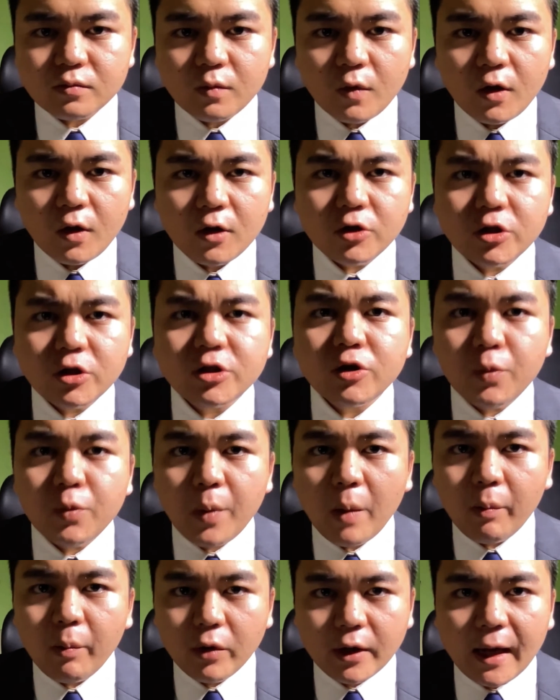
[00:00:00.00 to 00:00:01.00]
just
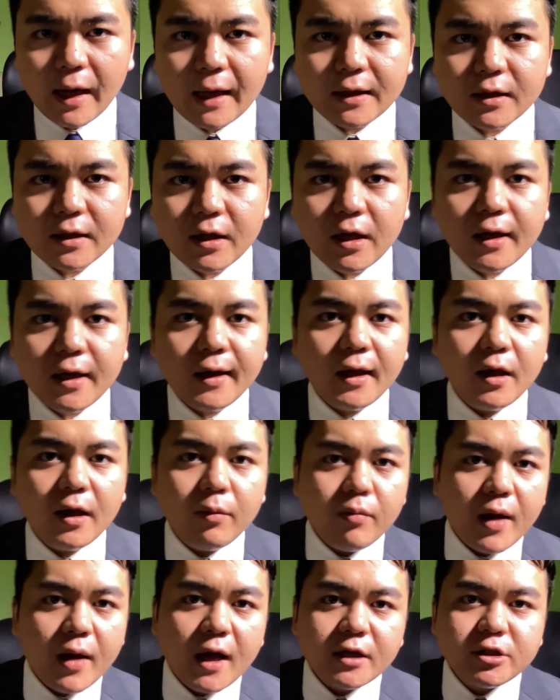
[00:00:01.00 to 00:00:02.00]
remember that
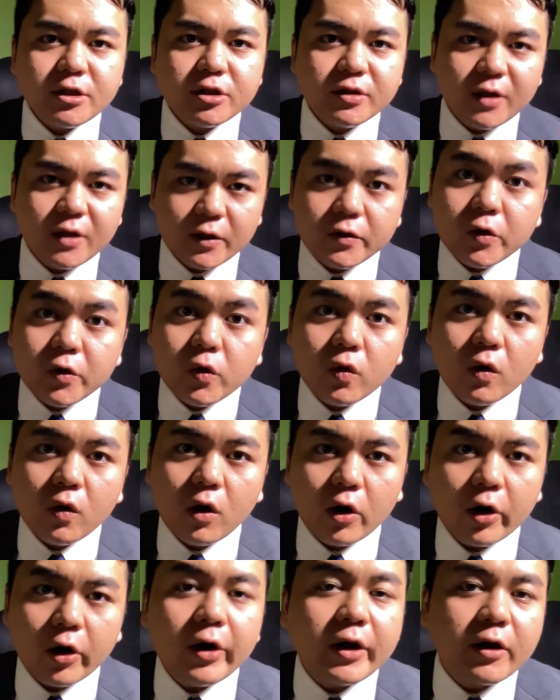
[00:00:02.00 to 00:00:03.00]
imagine that you
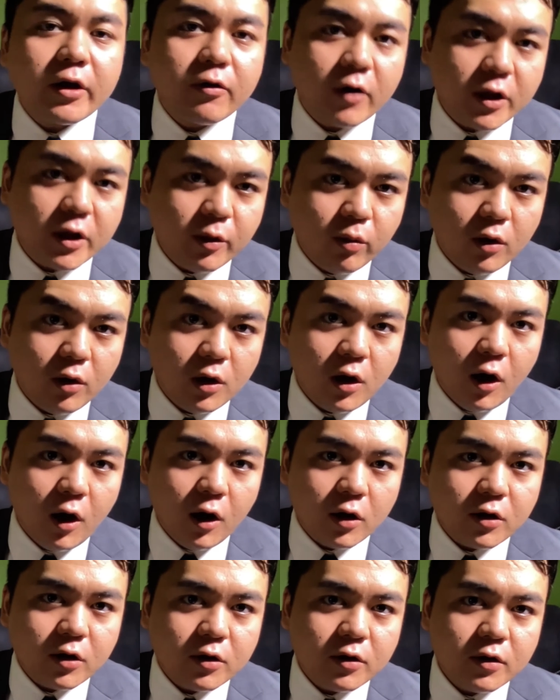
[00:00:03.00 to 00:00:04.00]
are incredible hulk